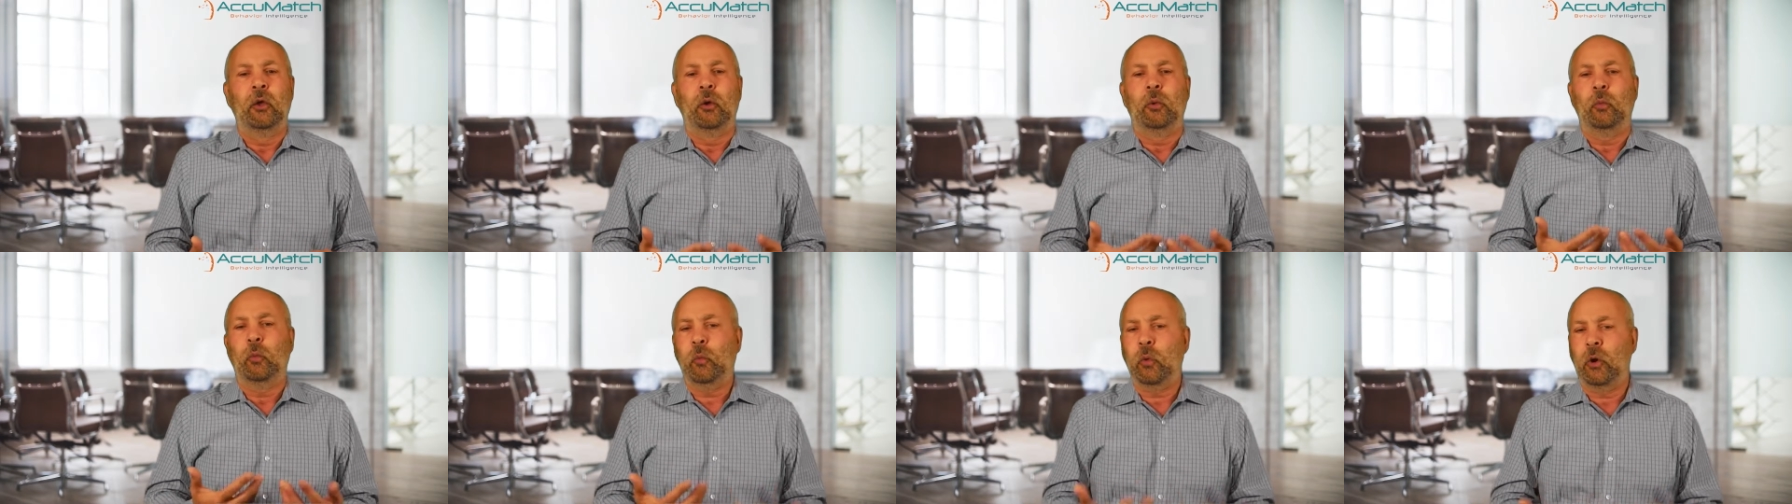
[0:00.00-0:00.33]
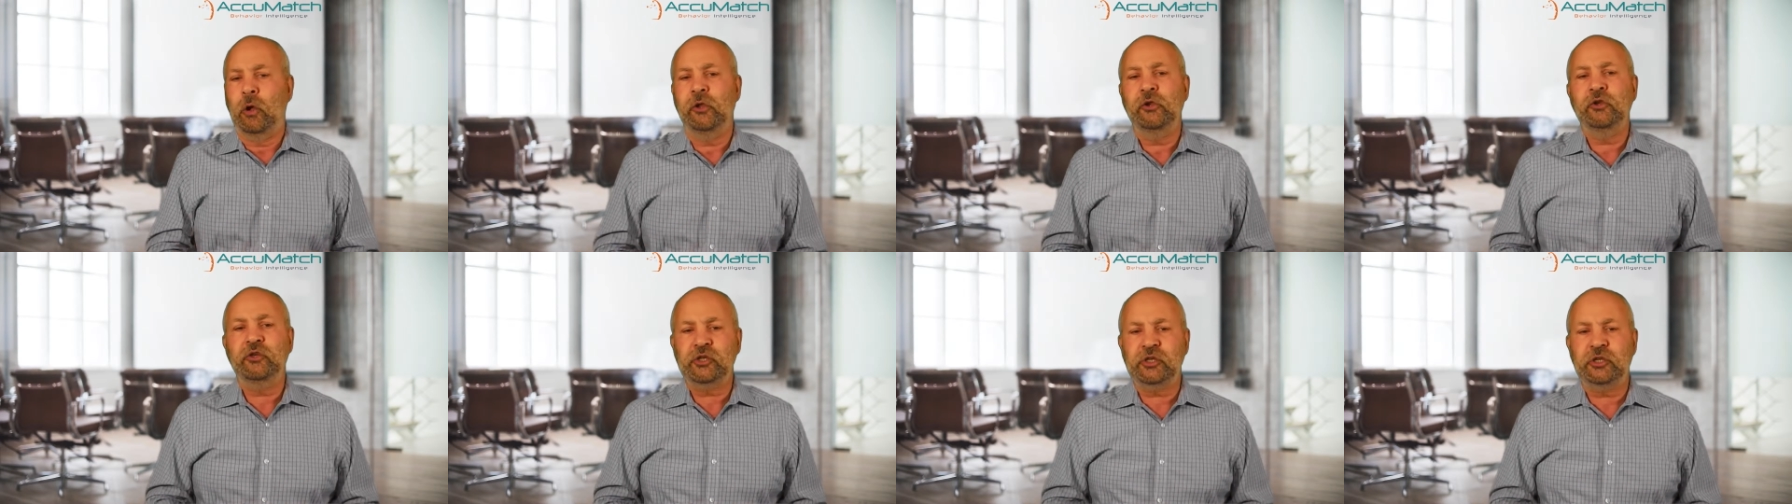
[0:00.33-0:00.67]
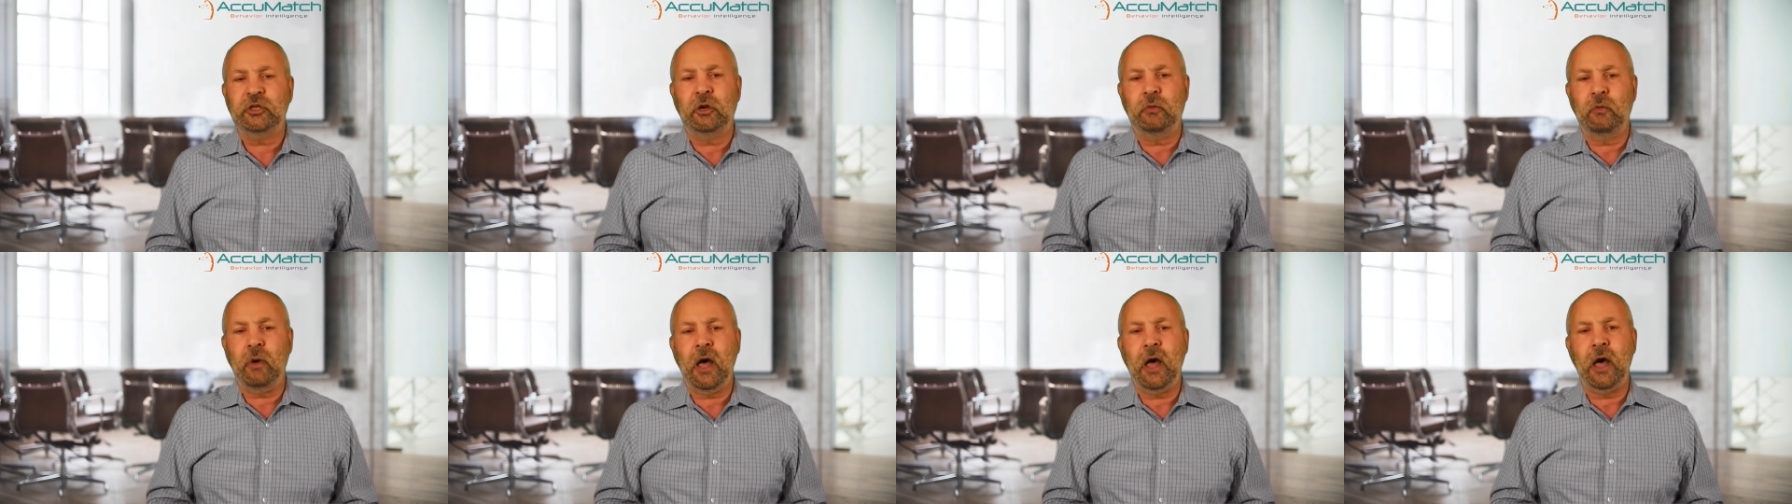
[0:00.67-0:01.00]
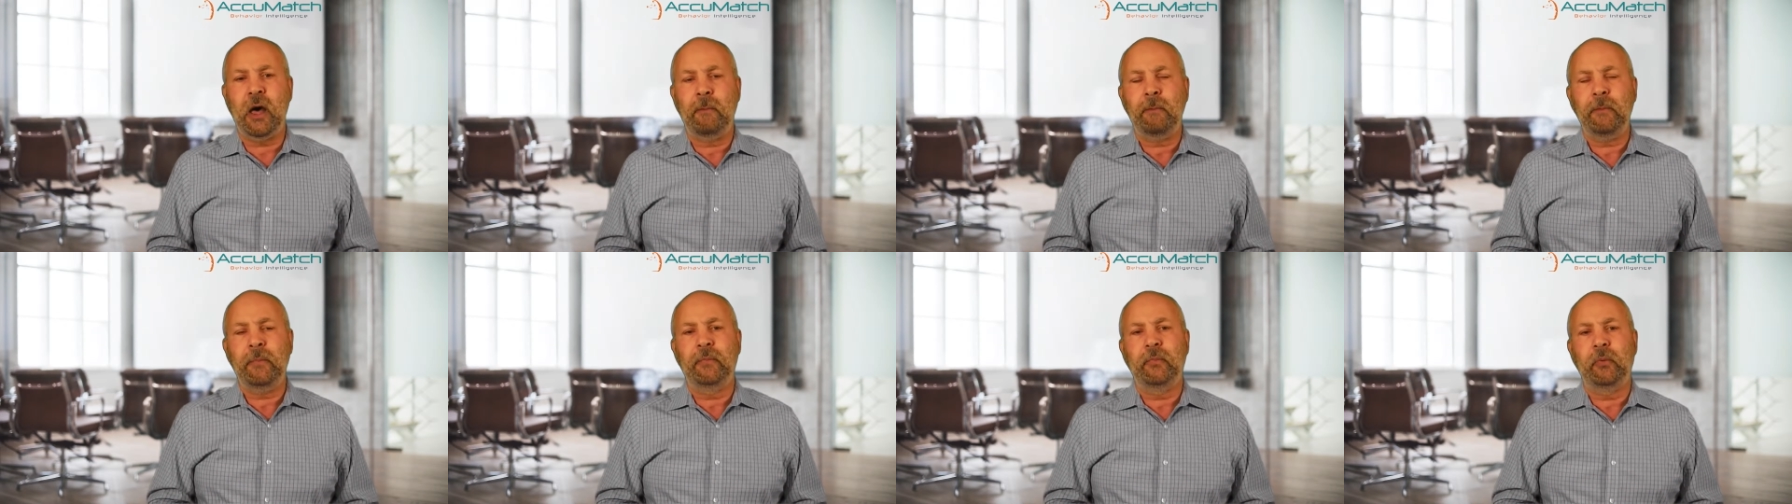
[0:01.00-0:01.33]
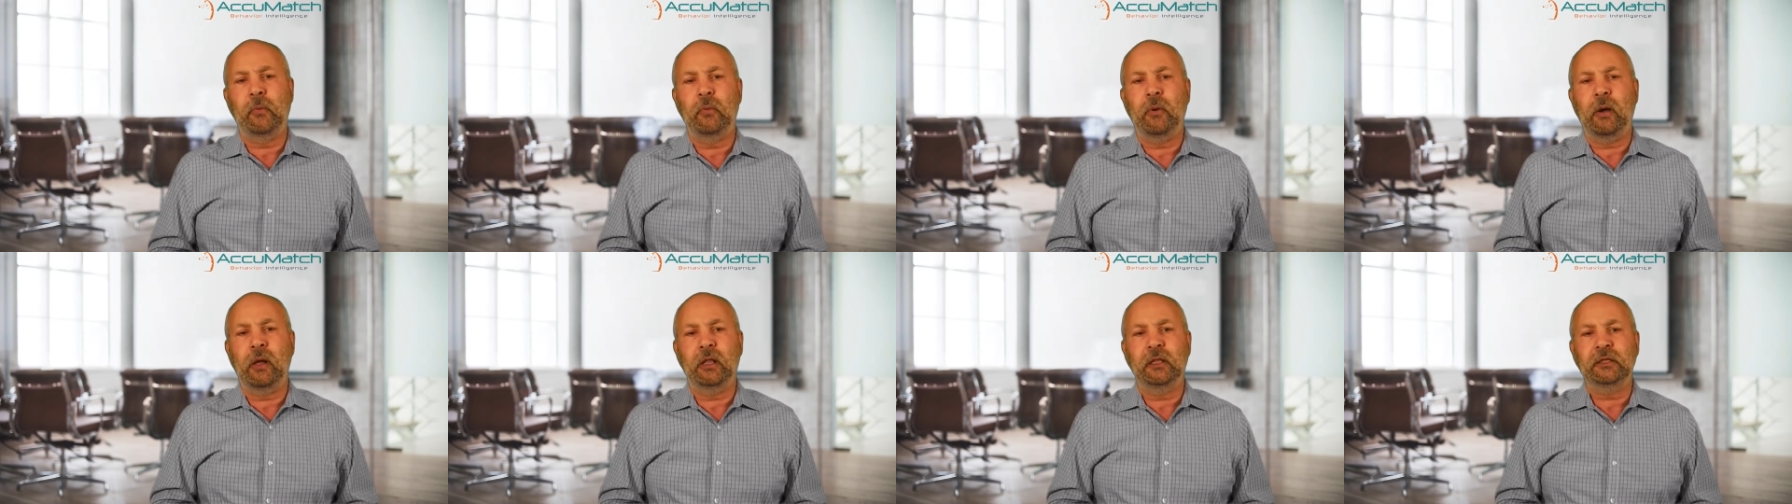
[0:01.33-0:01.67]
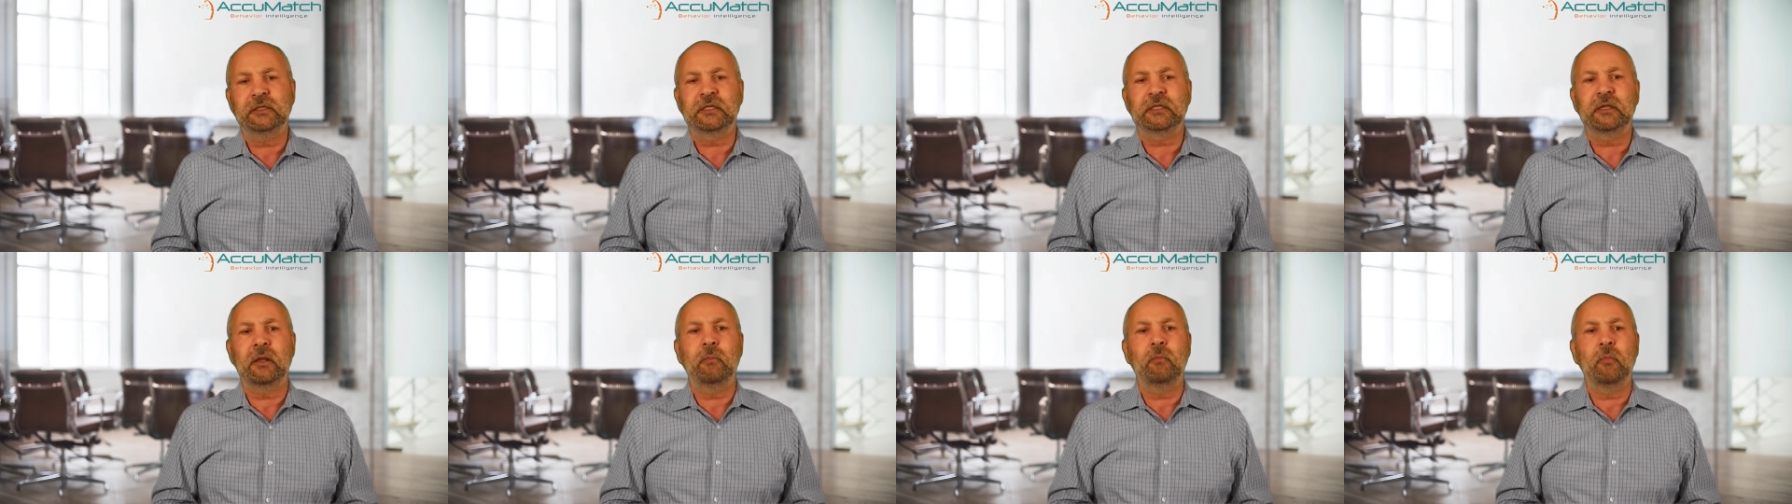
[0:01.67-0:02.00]
won't show up while
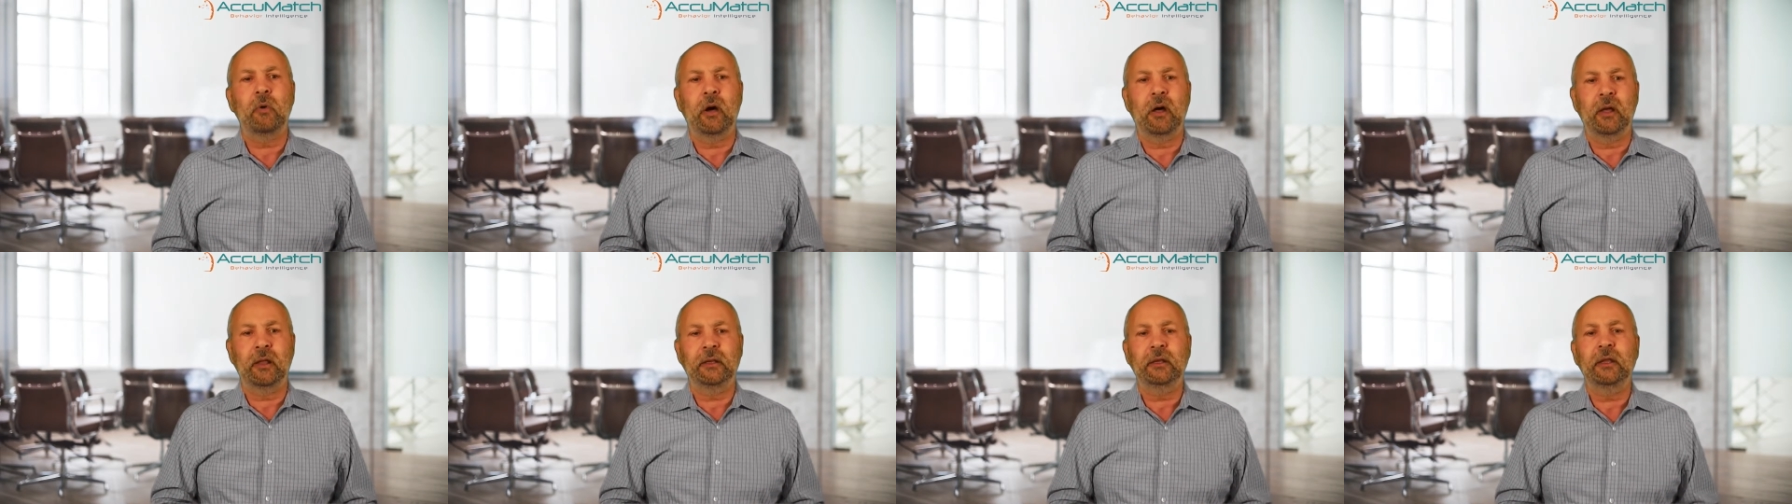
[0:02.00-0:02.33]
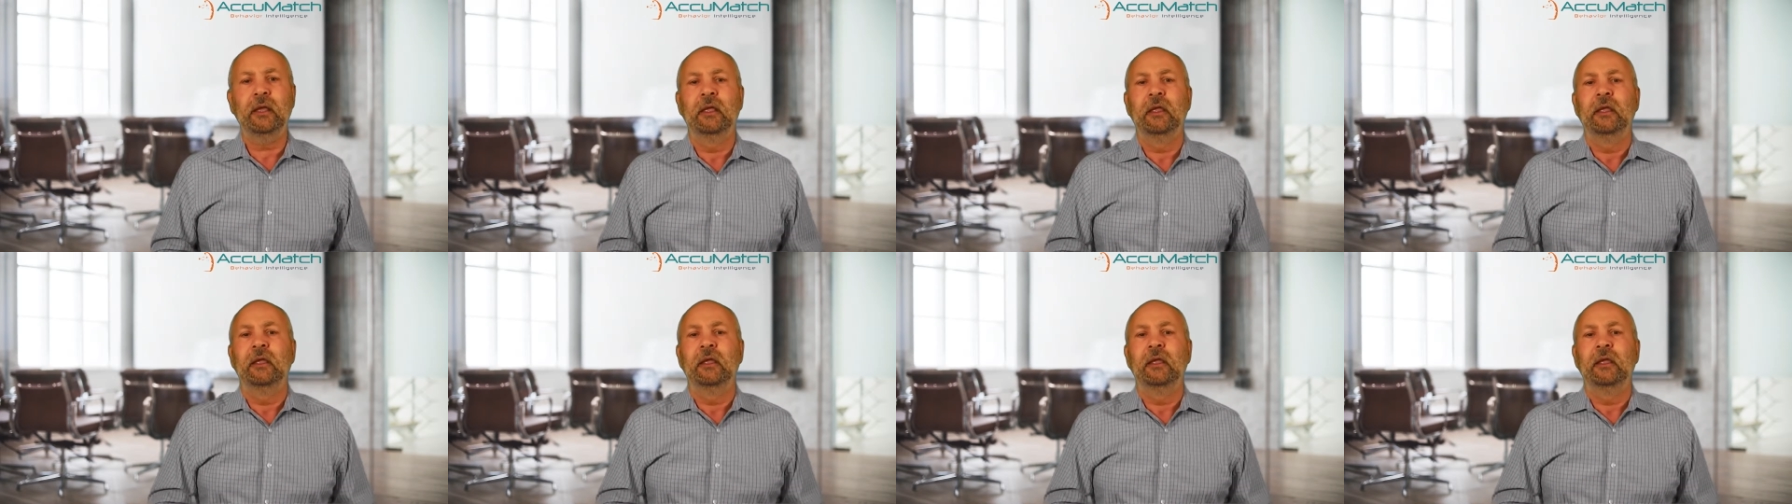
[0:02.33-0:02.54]
someone